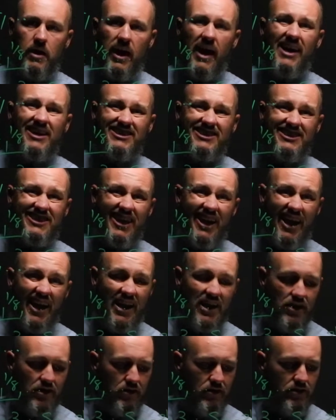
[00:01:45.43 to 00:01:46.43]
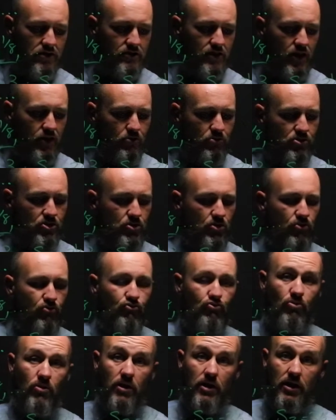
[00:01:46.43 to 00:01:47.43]
S10 is equal to
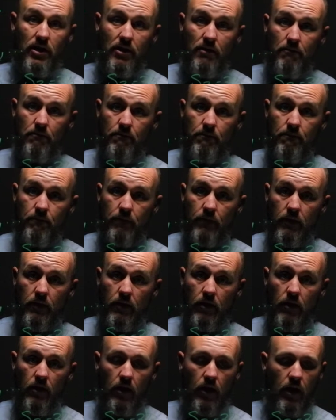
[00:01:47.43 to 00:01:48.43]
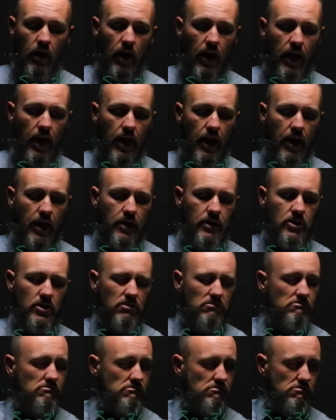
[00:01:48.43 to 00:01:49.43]
3,
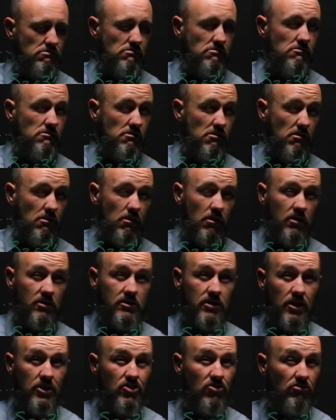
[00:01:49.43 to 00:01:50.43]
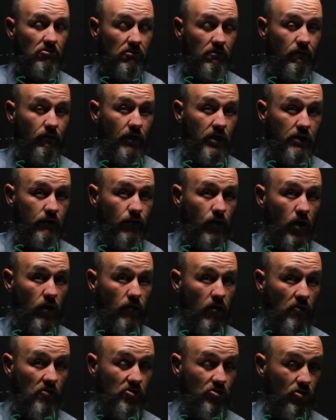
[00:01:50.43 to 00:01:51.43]
and I'm going to say 255
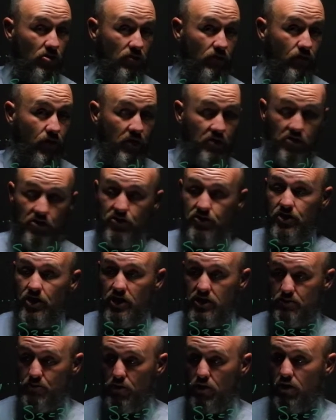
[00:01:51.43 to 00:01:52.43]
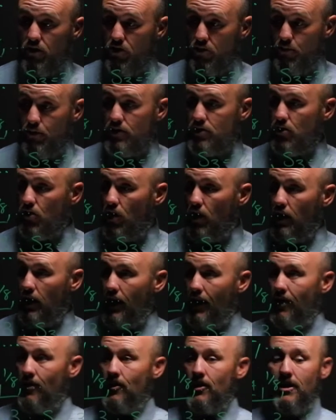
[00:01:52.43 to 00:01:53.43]
over 256, but I could be
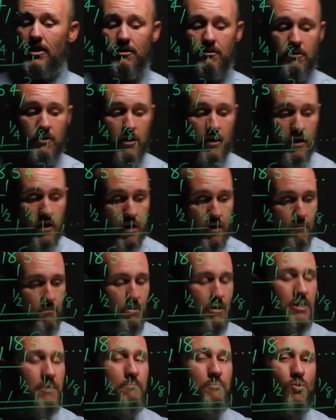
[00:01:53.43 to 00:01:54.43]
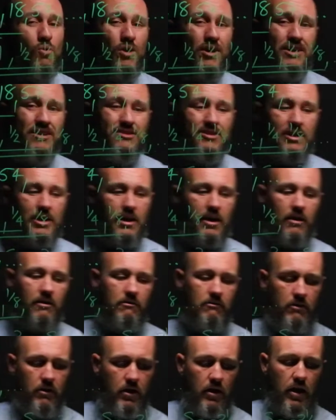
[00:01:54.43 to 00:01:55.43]
slightly out there. But the point is
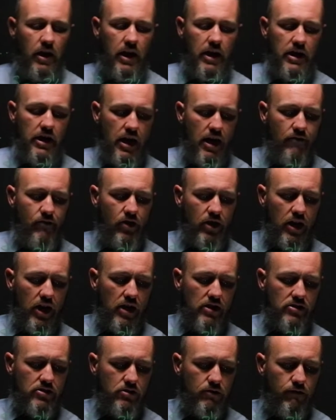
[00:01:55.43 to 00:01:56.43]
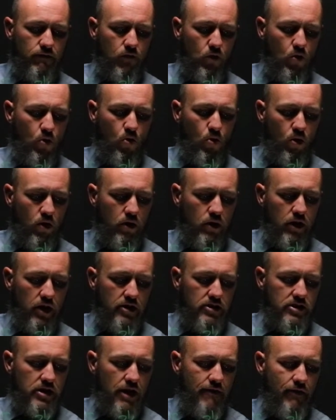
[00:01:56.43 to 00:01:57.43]
here, it never gets to 4.
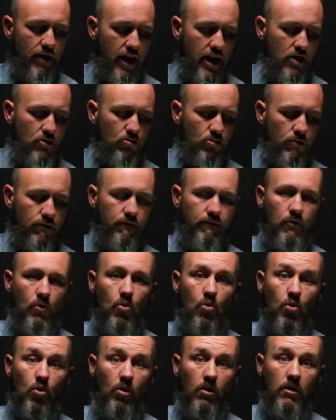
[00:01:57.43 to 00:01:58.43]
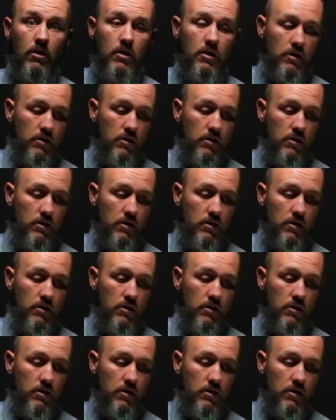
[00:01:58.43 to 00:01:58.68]
It's never equal to 4.